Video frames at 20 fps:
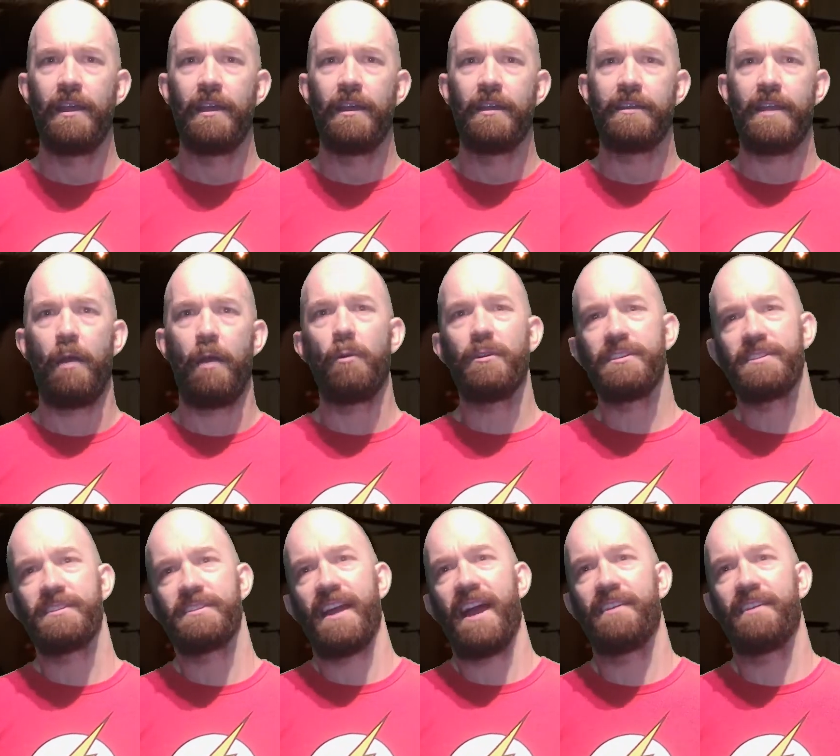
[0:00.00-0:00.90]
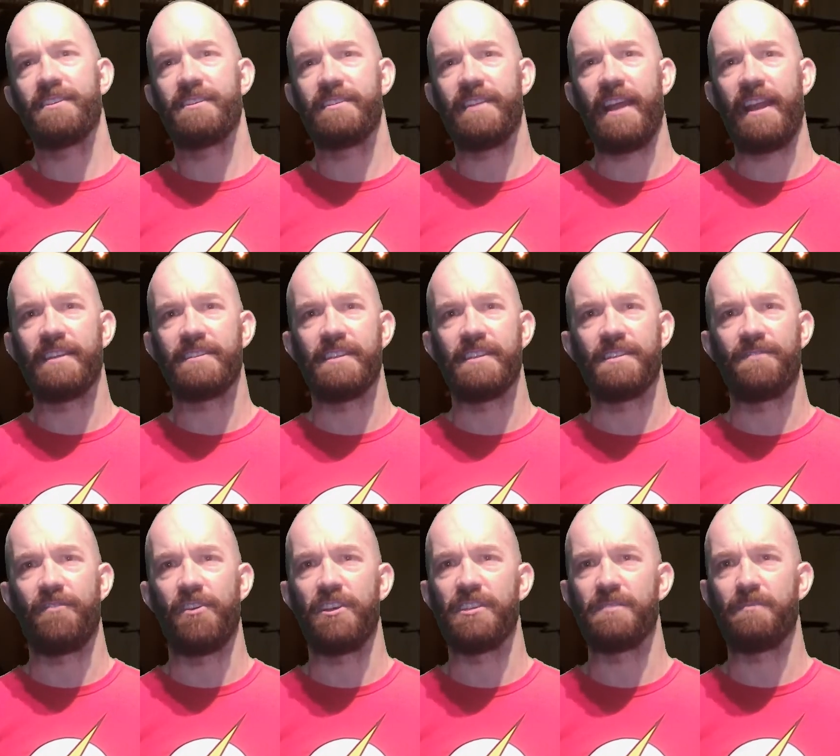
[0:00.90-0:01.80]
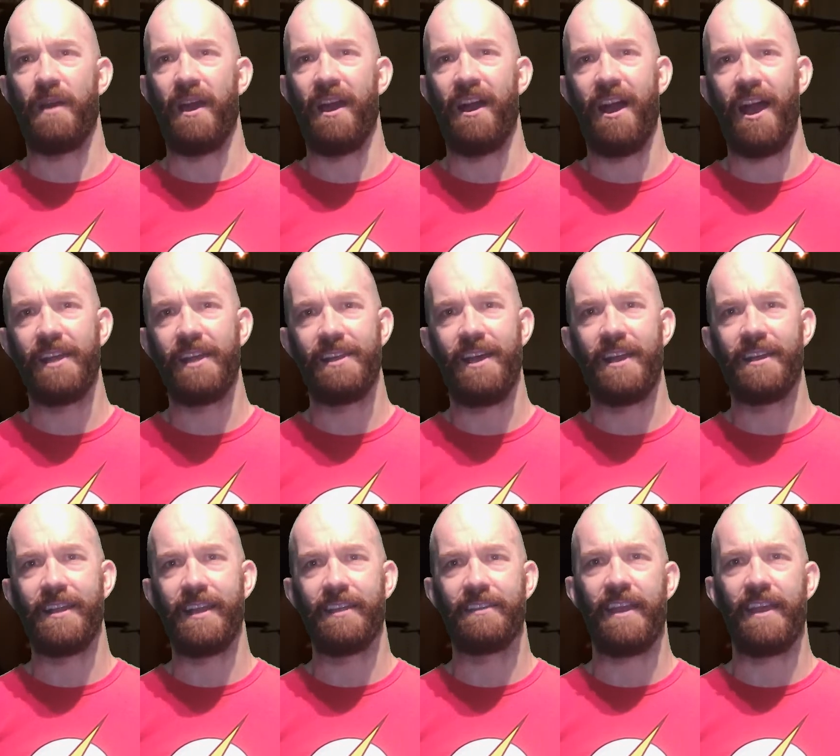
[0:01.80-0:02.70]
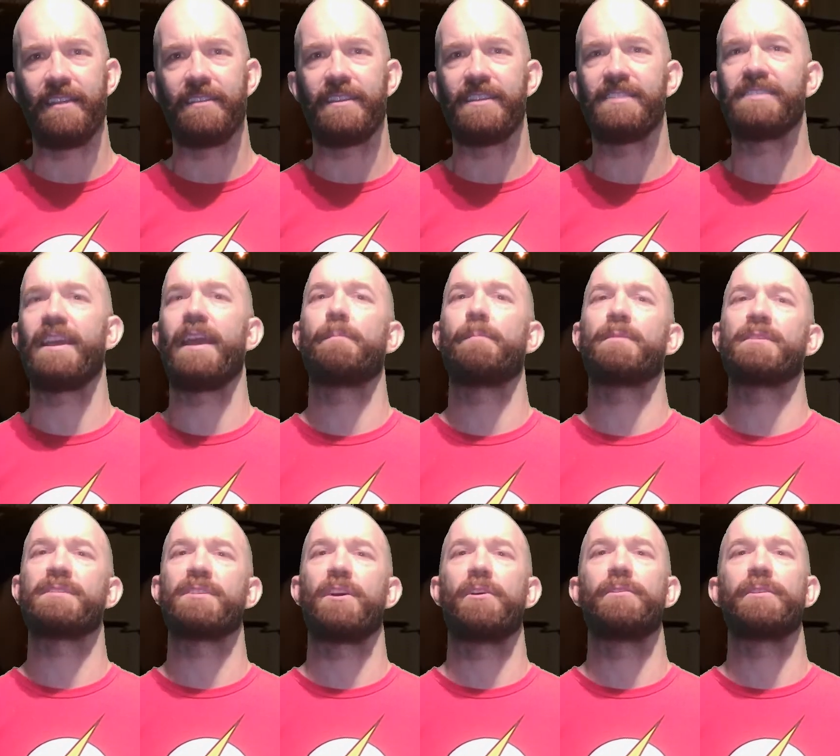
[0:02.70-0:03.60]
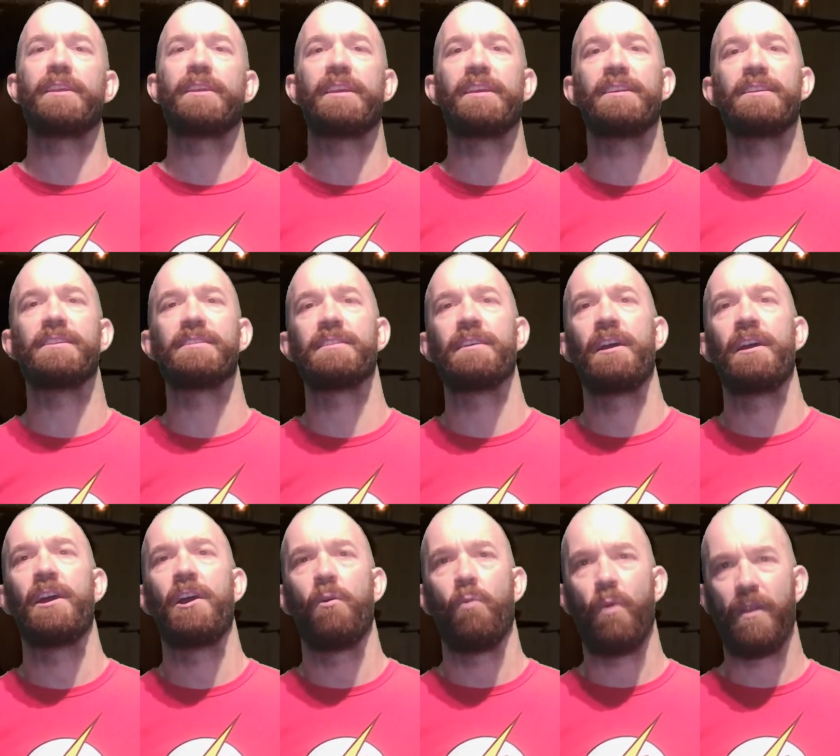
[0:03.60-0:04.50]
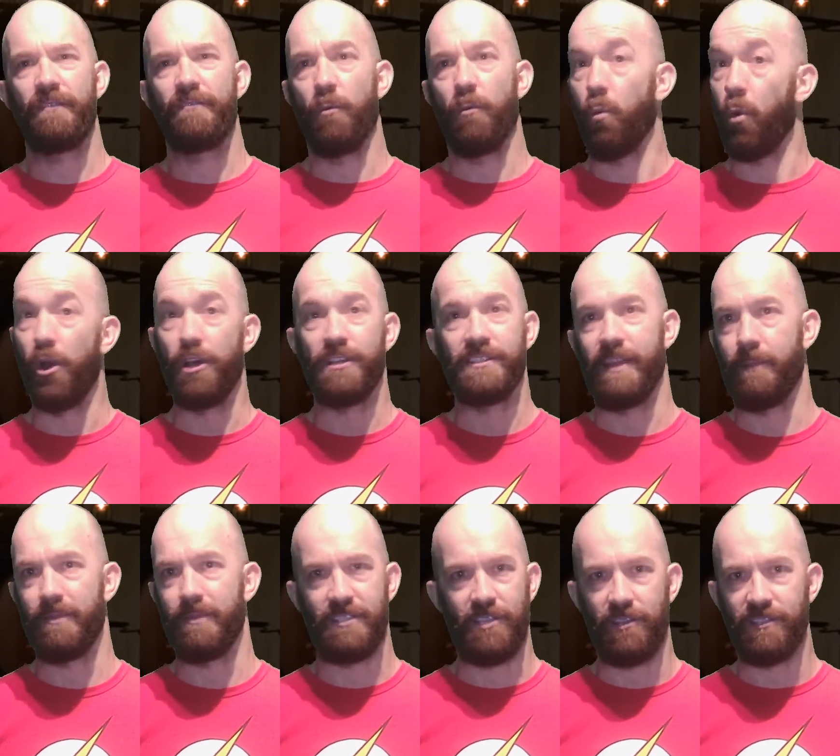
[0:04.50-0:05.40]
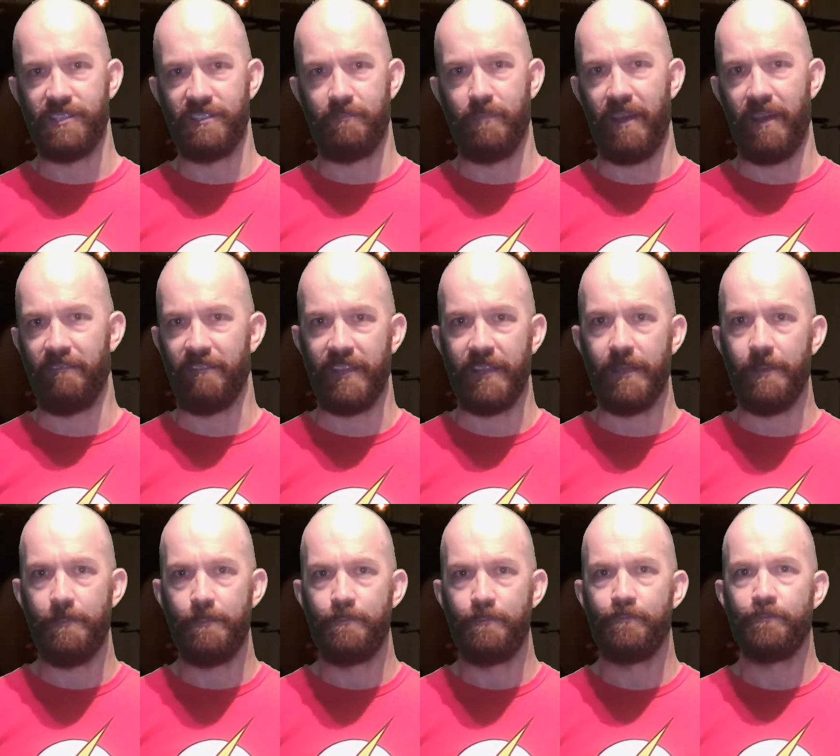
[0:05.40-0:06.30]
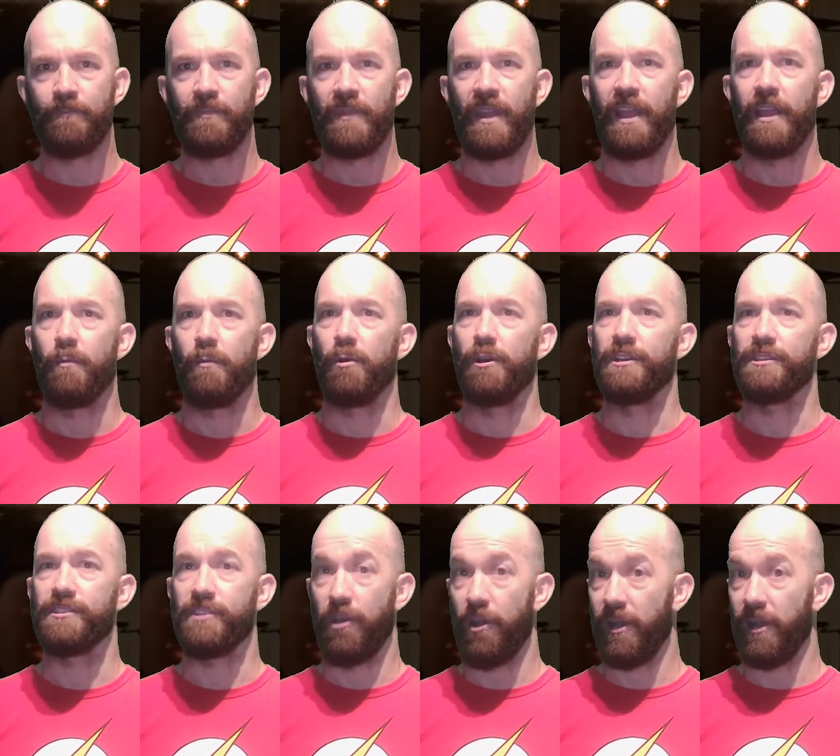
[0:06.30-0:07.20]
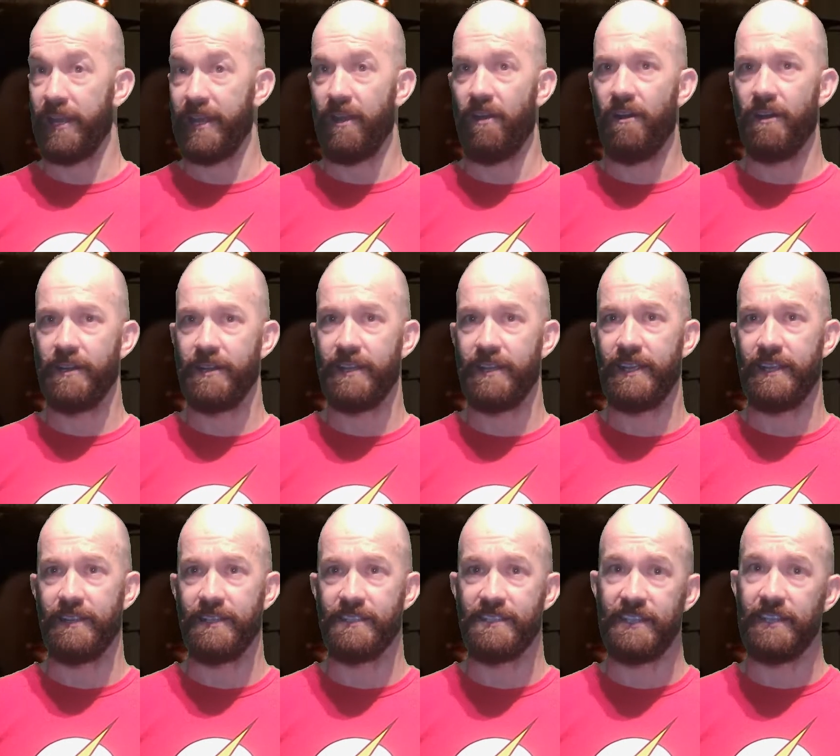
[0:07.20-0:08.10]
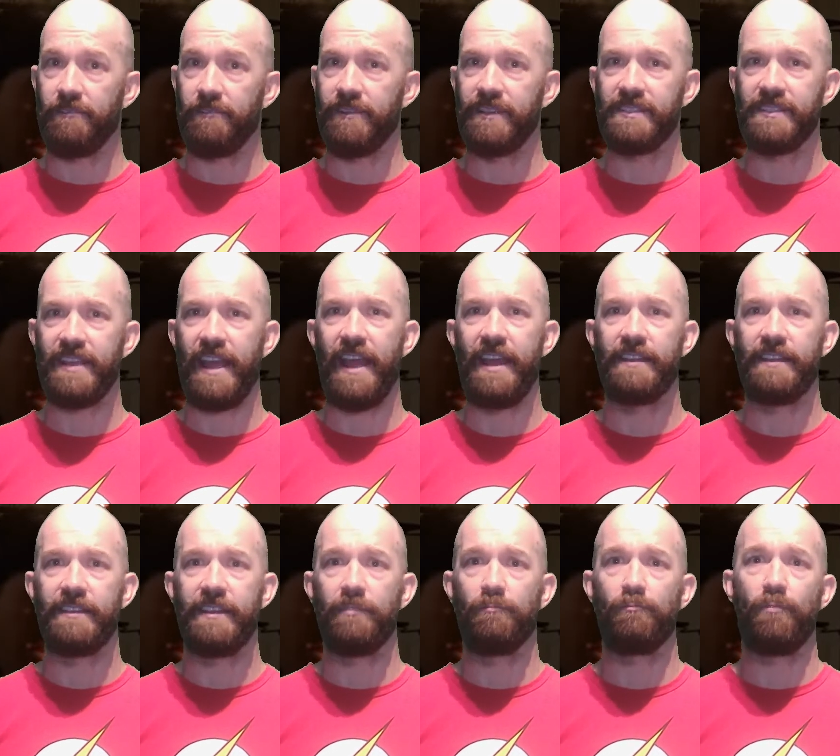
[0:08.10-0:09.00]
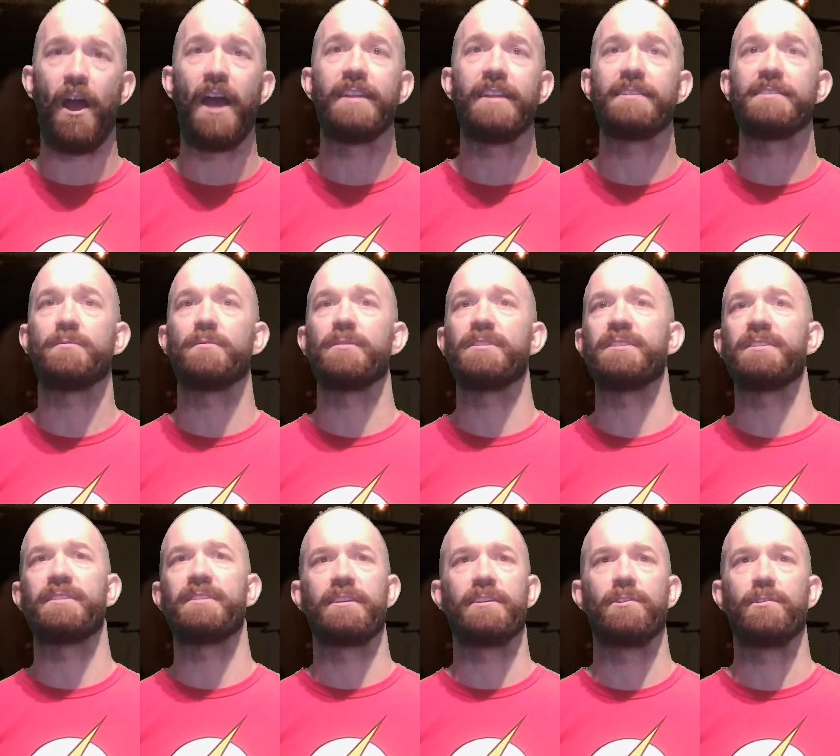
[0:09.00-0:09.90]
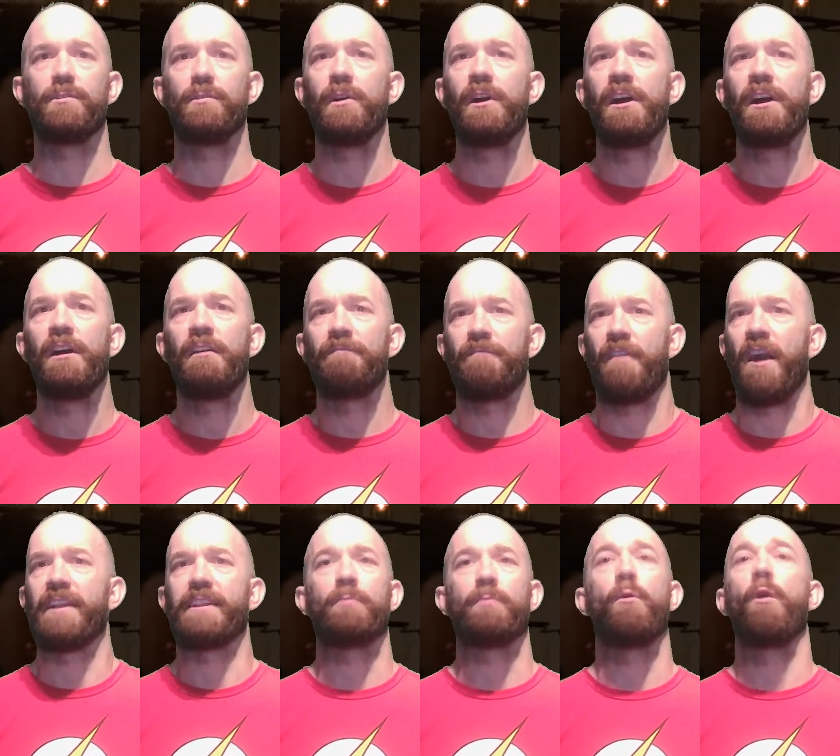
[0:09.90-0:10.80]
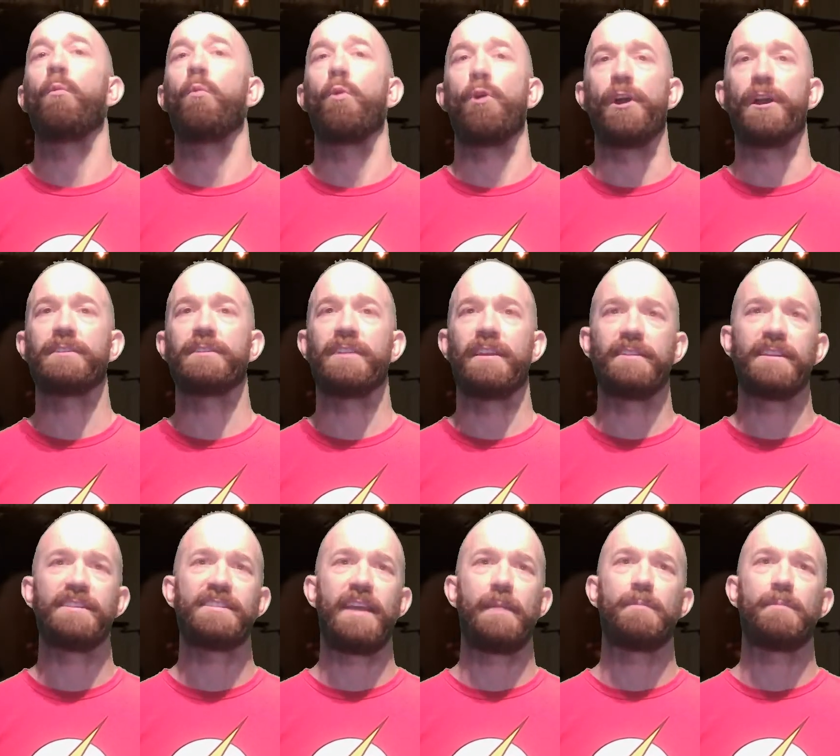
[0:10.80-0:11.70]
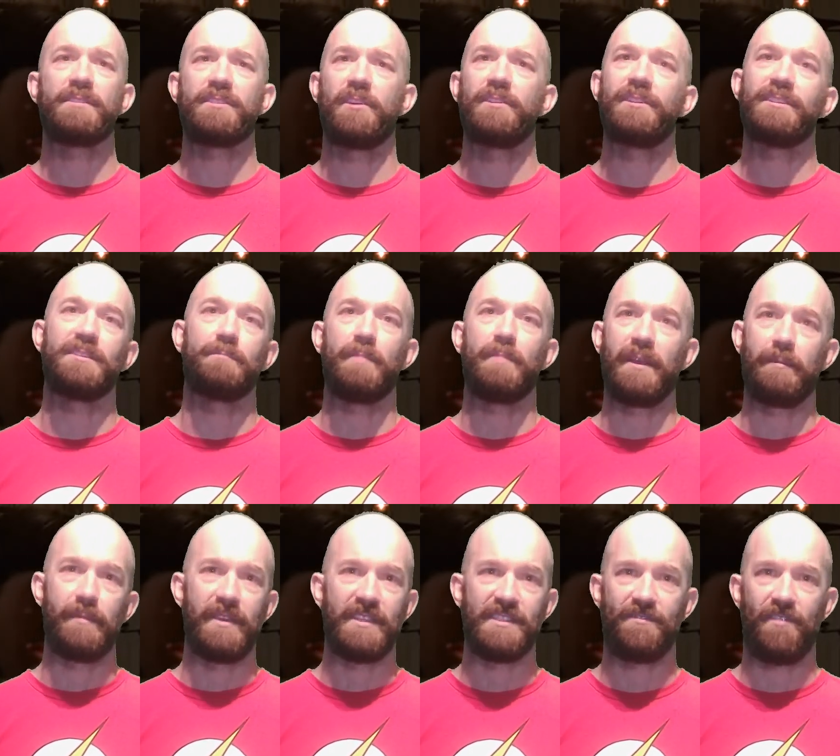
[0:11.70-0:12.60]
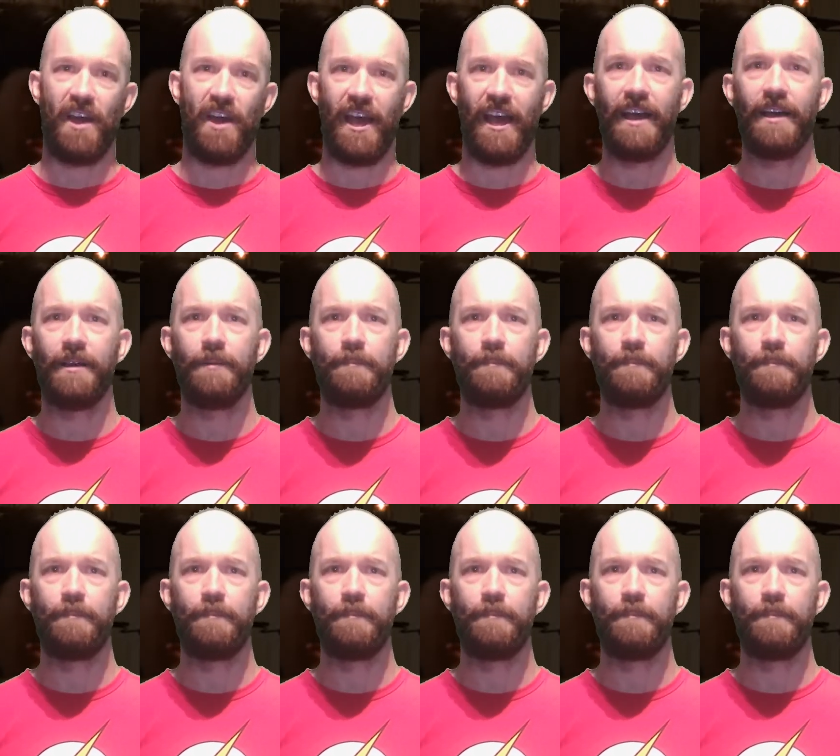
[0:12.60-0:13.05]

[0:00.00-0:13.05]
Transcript: Now I want to start this analysis first by highlighting that this episode is one of the worst episodes of Buffy. It was early on in the series and the writers were still finding what worked, and this episode is a big misfire.